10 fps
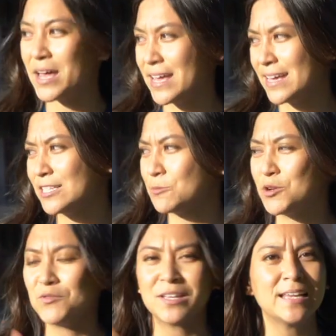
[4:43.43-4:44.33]
but it's
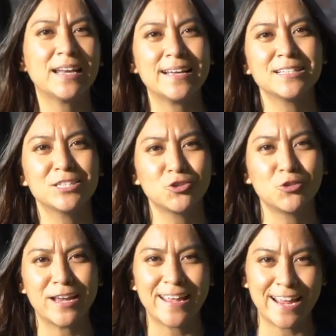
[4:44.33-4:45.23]
been really nice
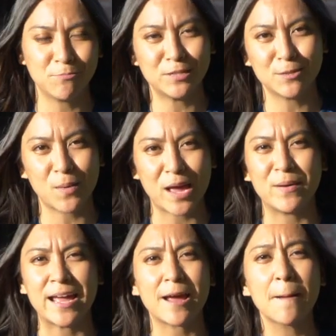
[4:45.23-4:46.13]
touring campus by bike.